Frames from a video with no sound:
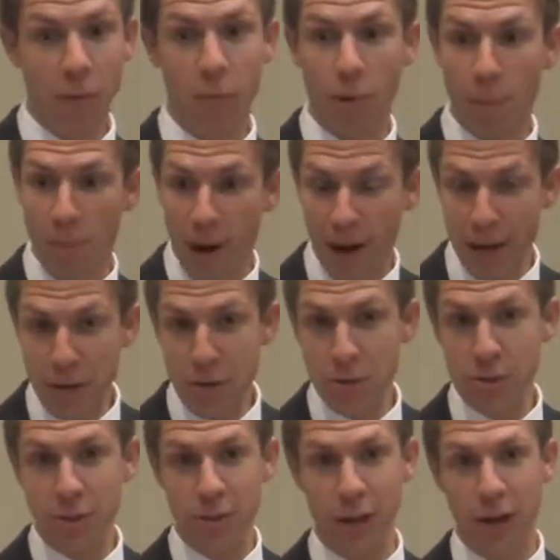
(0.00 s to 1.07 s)
Remind
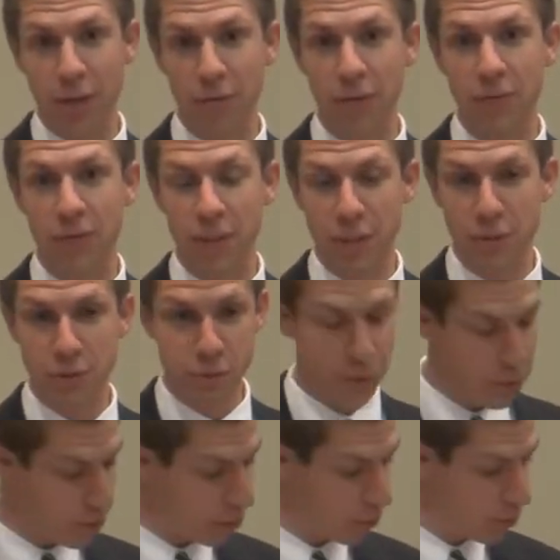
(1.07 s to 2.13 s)
yourself of these
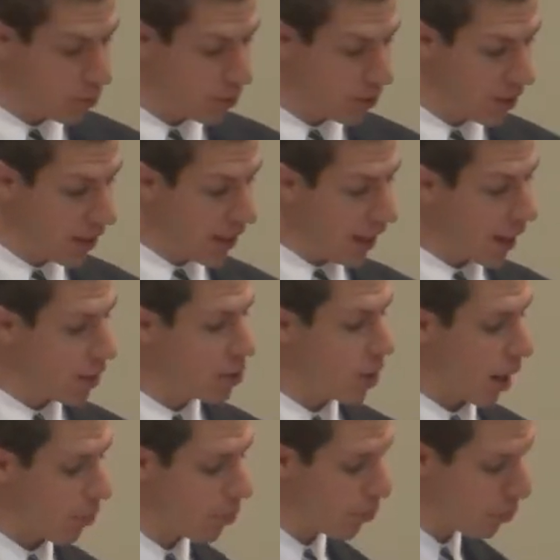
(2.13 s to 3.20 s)
truths in
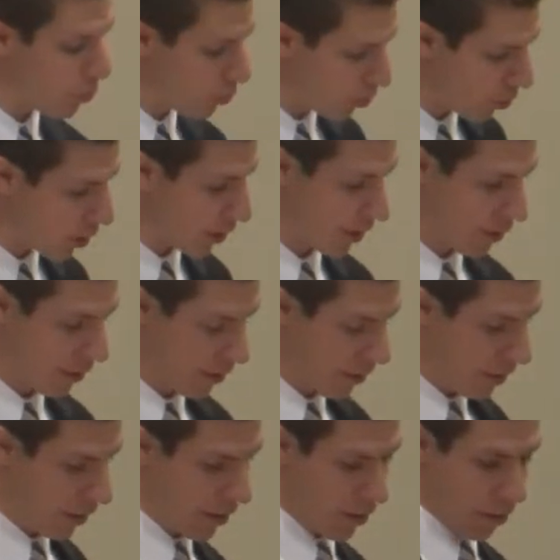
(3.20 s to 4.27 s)
chapter 3,
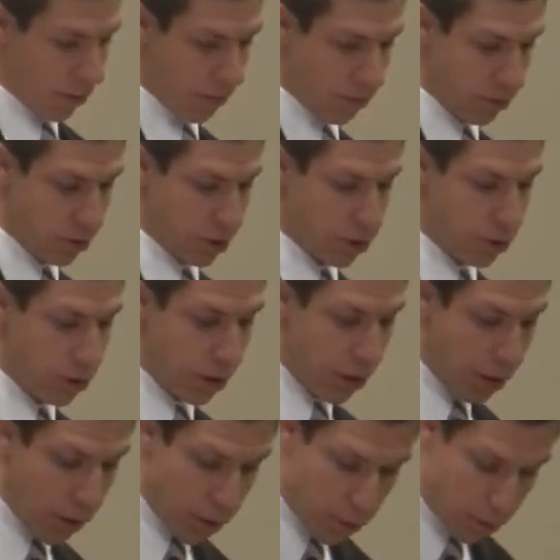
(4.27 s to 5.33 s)
verses
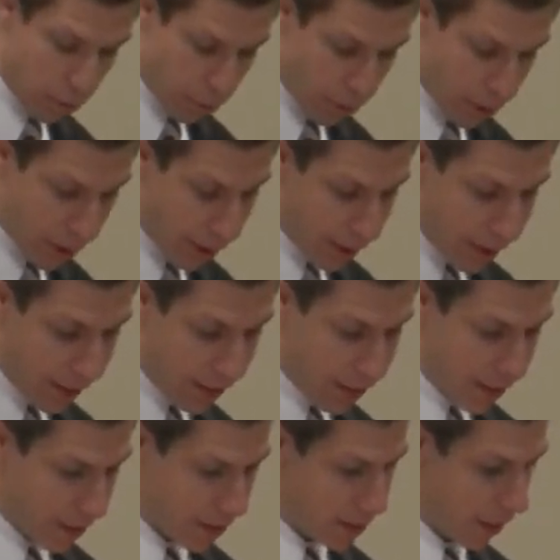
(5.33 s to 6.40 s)
3
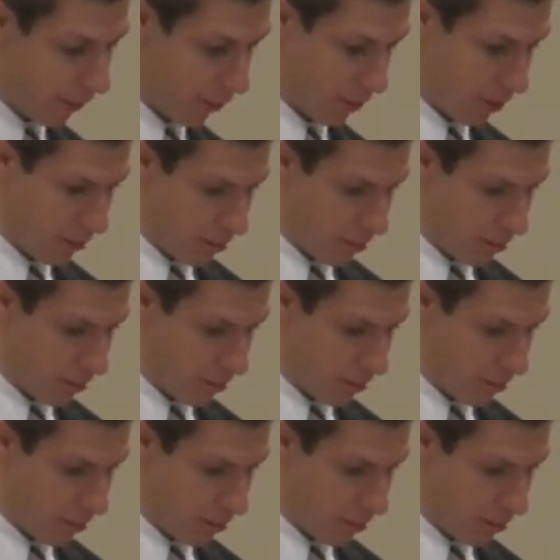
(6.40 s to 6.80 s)
to 7.